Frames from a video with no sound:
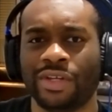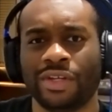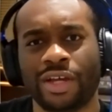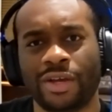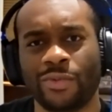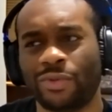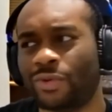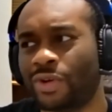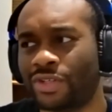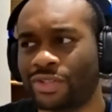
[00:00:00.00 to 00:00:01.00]
uh, with
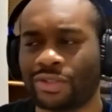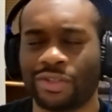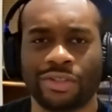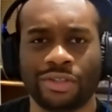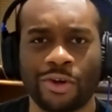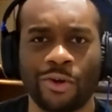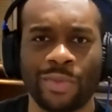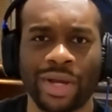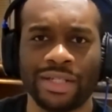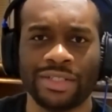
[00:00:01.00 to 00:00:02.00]
regards to coal
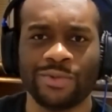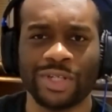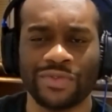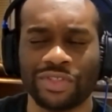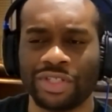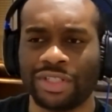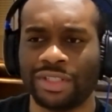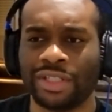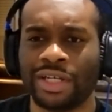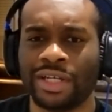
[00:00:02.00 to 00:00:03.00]
mines in West
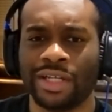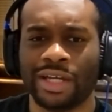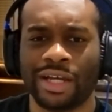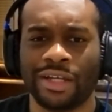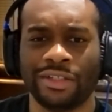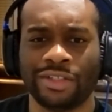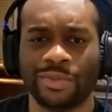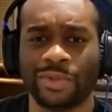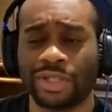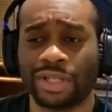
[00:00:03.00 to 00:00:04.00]
Virginia. Uh, talking
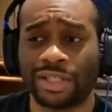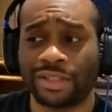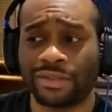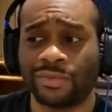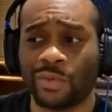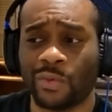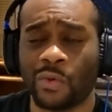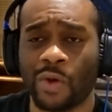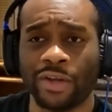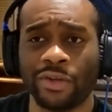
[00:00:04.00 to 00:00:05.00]
about like,
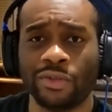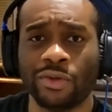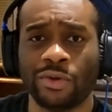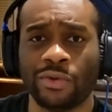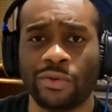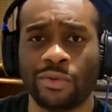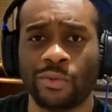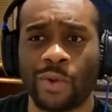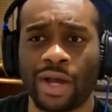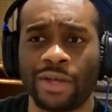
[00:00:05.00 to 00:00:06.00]
I don't know
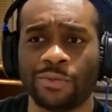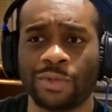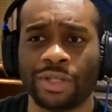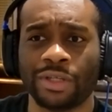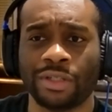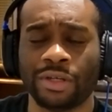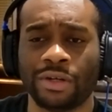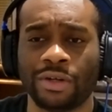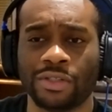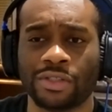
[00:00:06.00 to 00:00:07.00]
why we
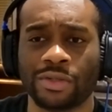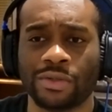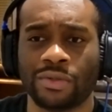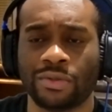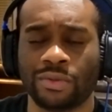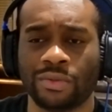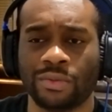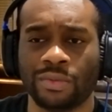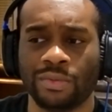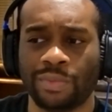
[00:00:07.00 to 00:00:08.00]
are so
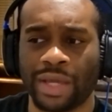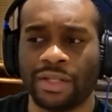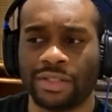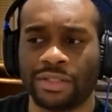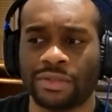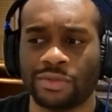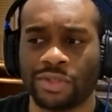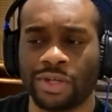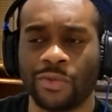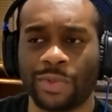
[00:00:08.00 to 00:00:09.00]
bent,
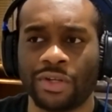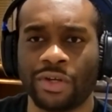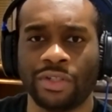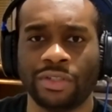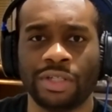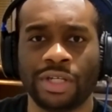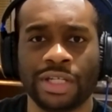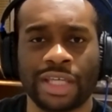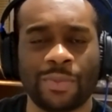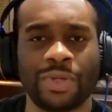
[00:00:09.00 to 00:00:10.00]
so hell bent on
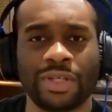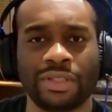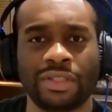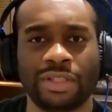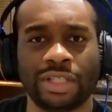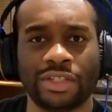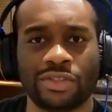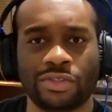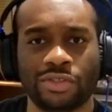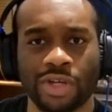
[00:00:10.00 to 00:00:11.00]
keeping
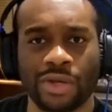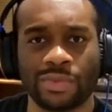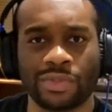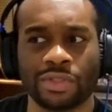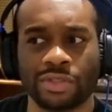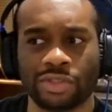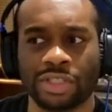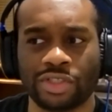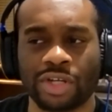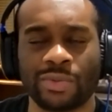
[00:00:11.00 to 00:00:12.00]
these jobs,
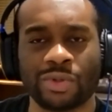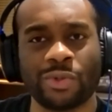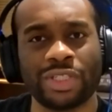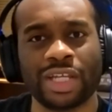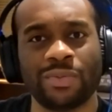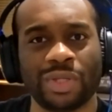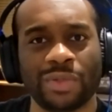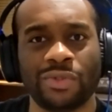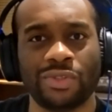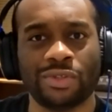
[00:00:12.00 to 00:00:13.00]
these jobs where we send
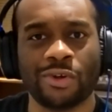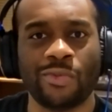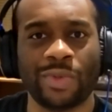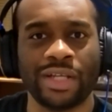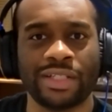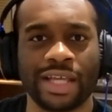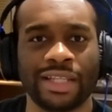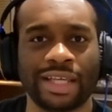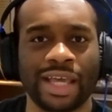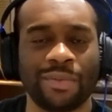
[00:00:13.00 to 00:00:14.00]
people into coal mines and
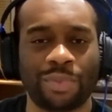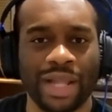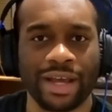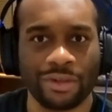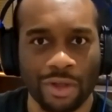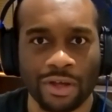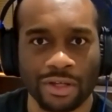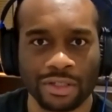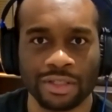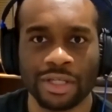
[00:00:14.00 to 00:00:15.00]
they get black lung